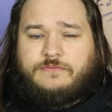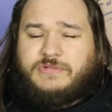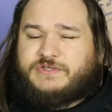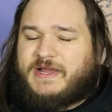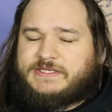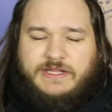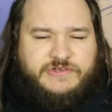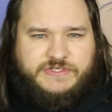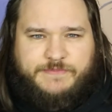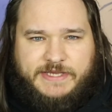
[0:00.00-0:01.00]
which basically
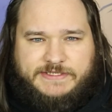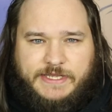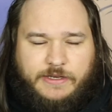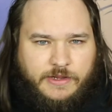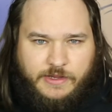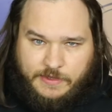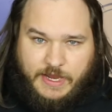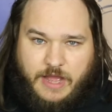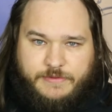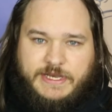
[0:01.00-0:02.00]
just means that the
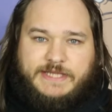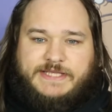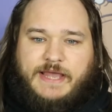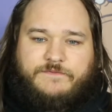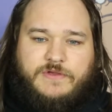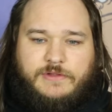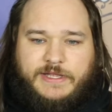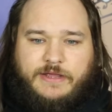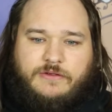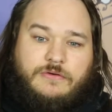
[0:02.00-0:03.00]
carby needs to have fuel
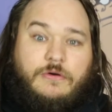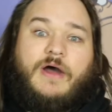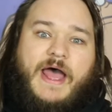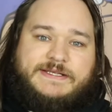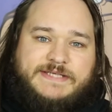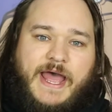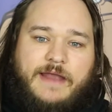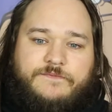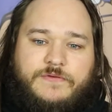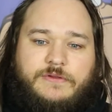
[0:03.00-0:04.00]
in it or has
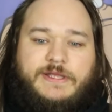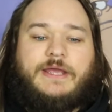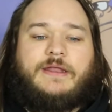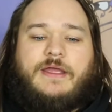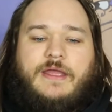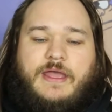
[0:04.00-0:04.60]
had fuel in it